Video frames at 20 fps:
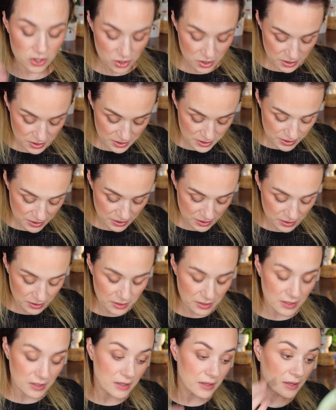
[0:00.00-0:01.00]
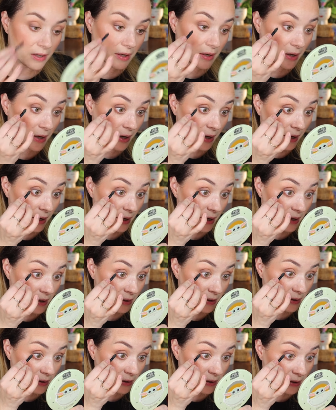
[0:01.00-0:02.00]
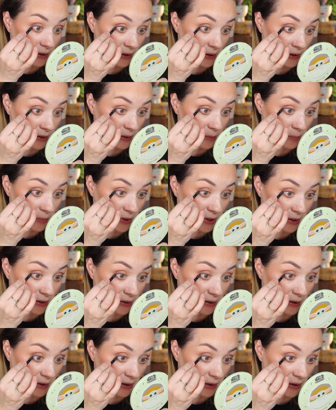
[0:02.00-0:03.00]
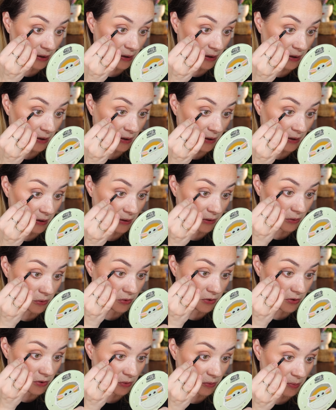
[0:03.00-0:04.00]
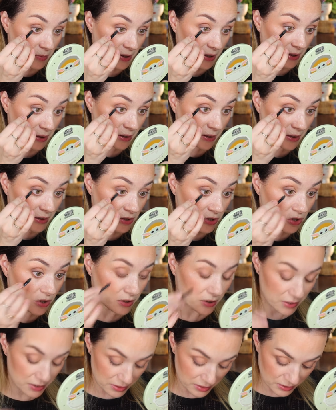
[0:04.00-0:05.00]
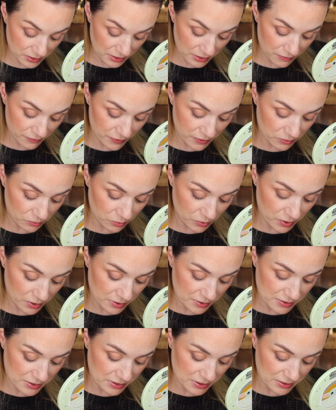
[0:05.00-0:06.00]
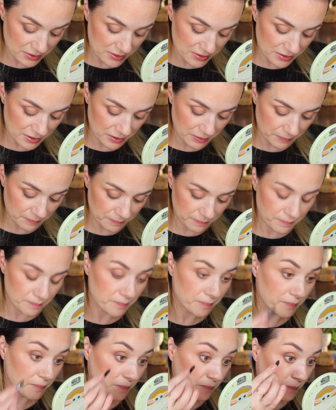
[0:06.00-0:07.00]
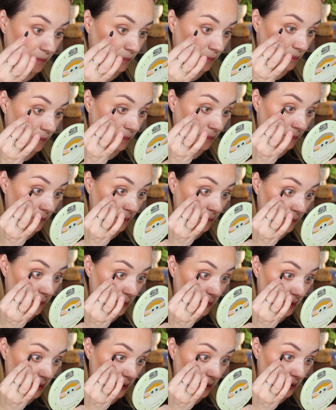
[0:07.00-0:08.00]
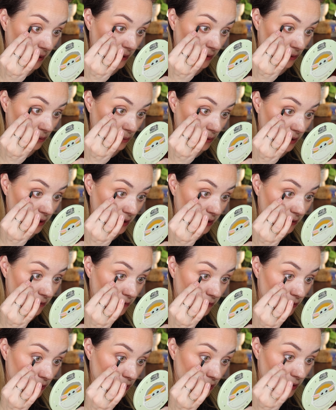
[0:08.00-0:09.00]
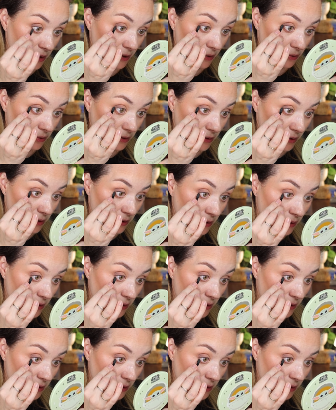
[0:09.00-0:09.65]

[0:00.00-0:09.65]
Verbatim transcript: just add a little bit here close to my lash line if it works let's see like I don't want any fallout